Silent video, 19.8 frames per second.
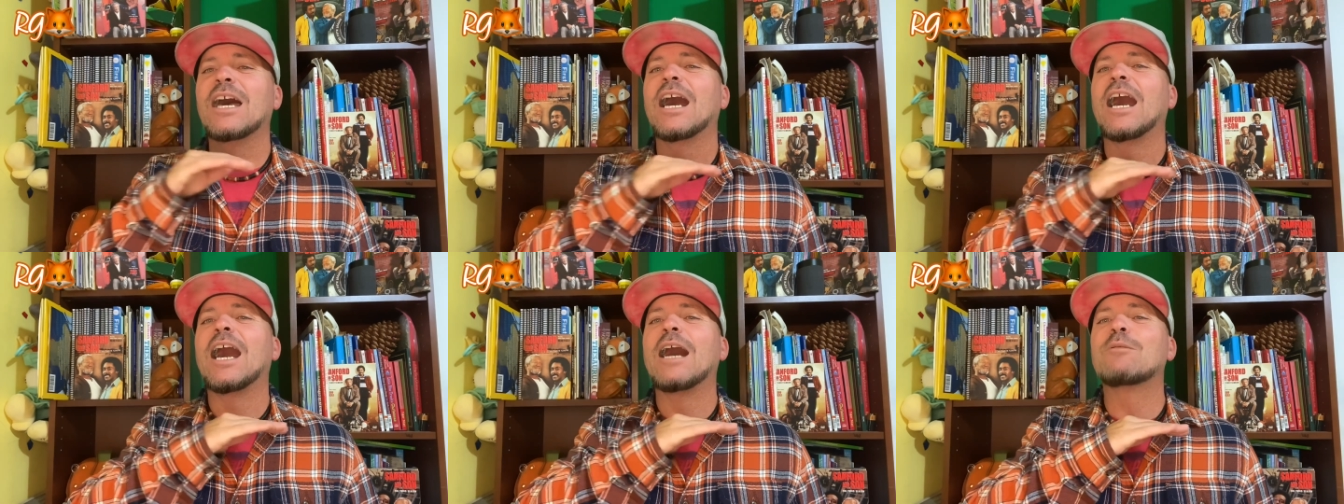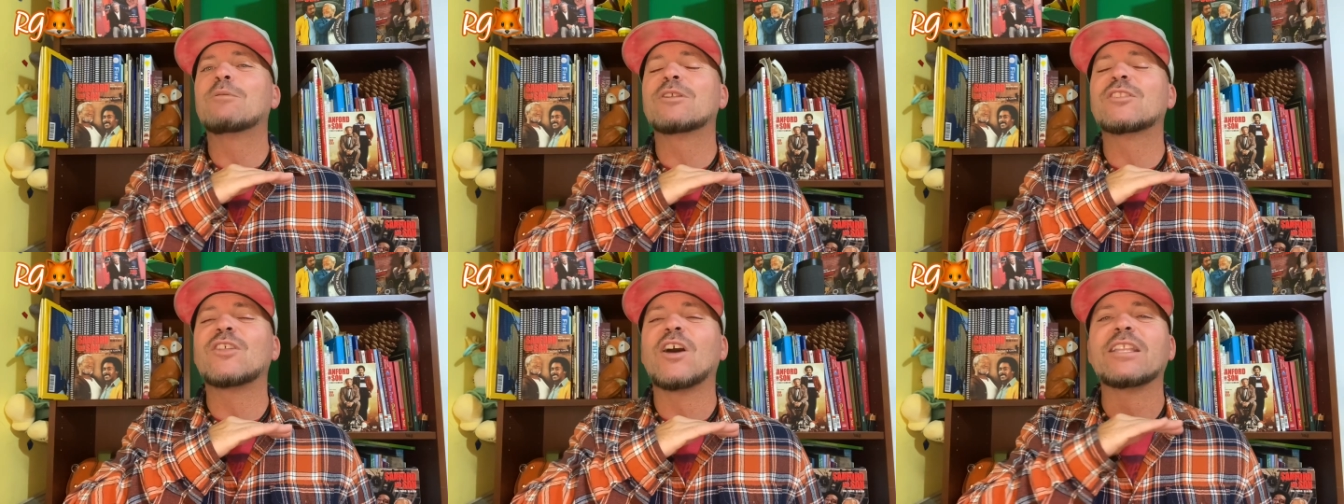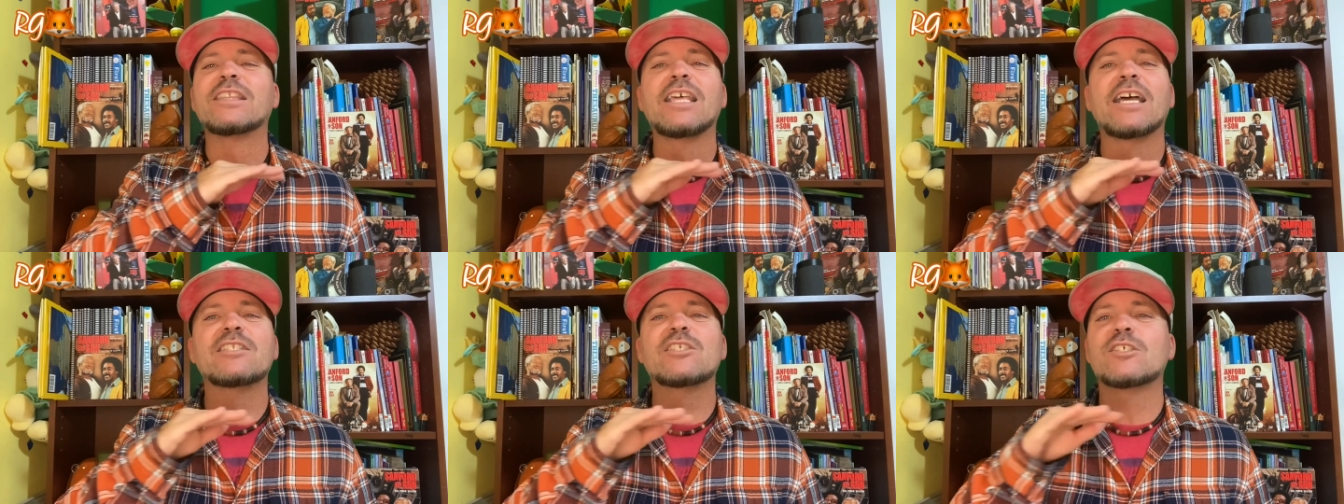I would have
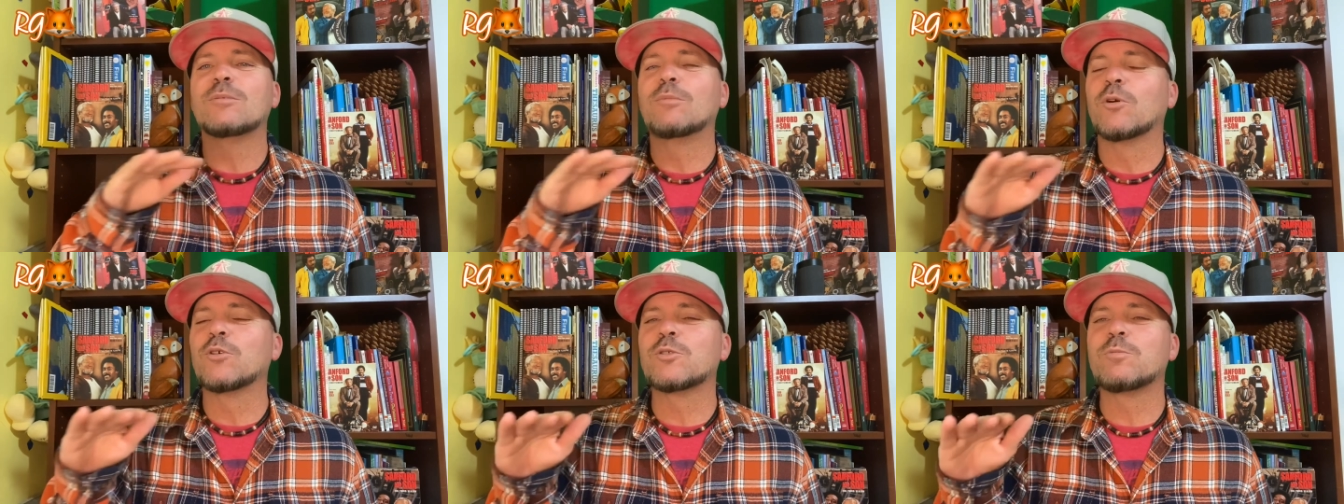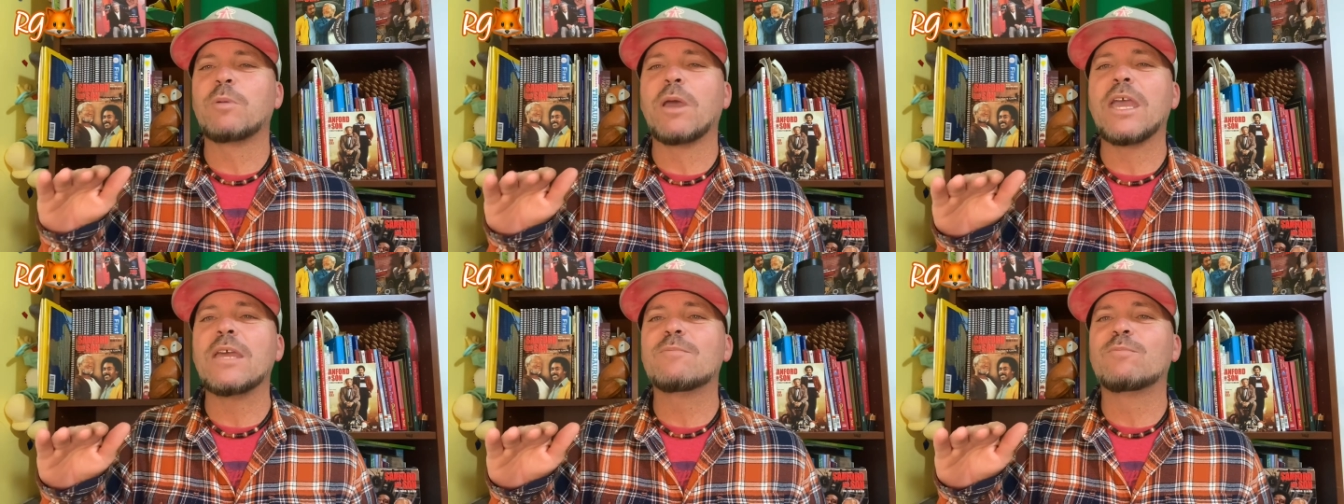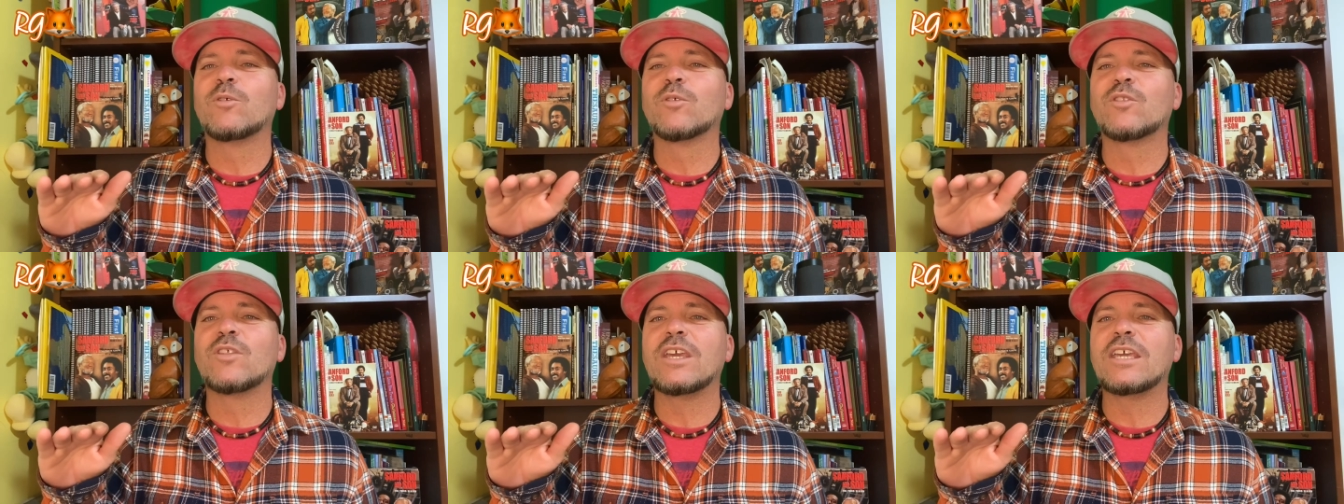thought that's the most
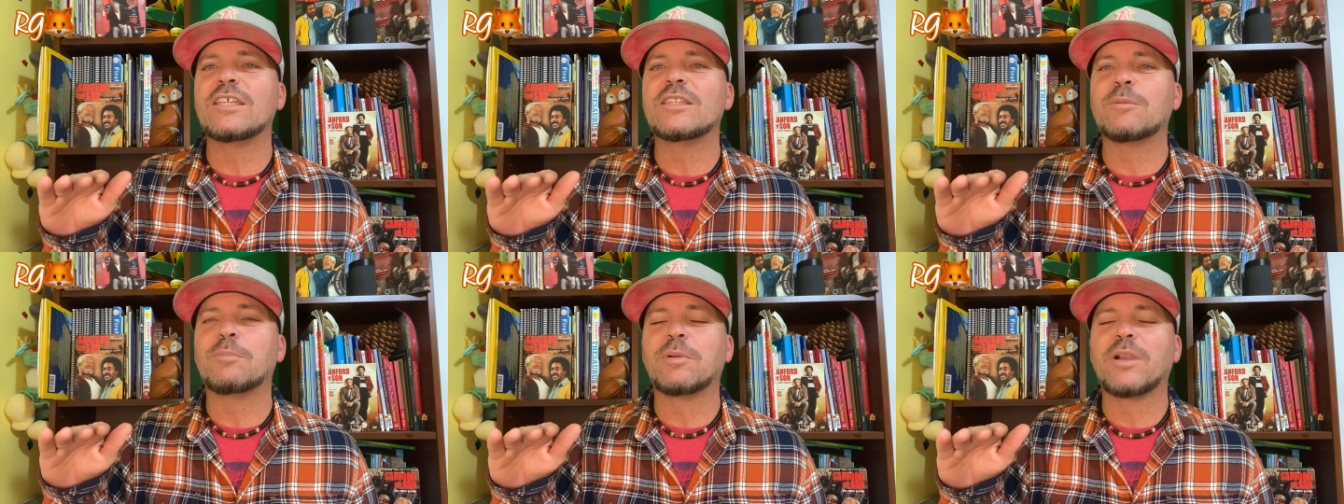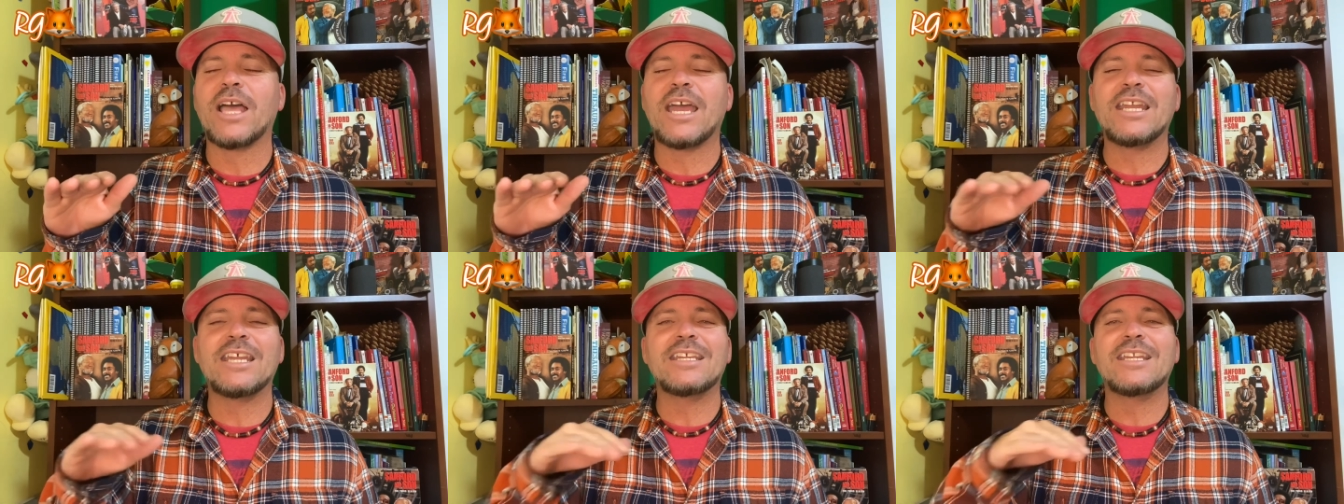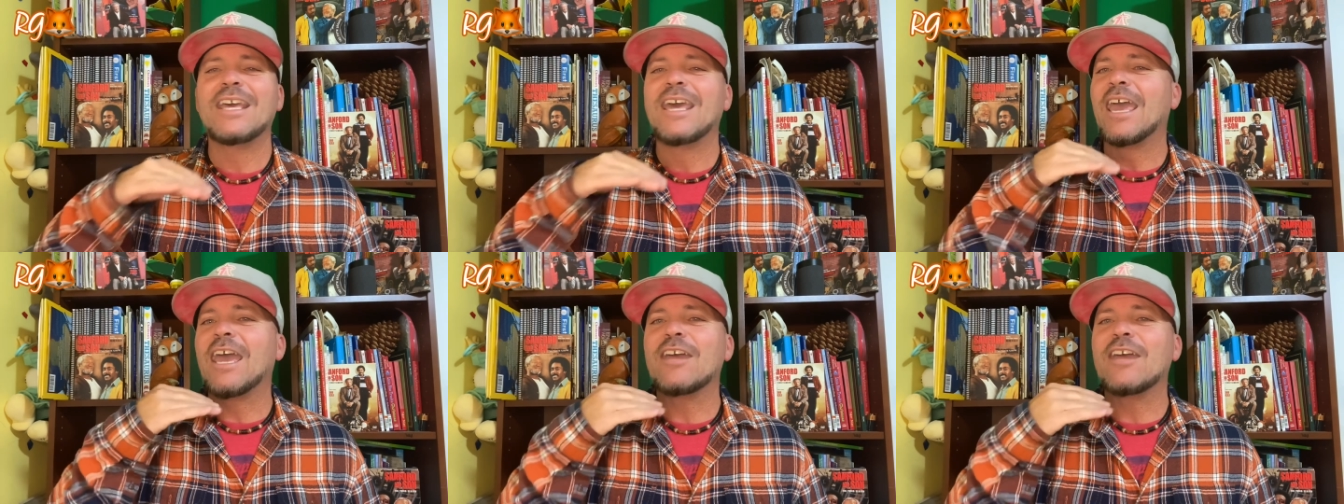painful thing in the planet.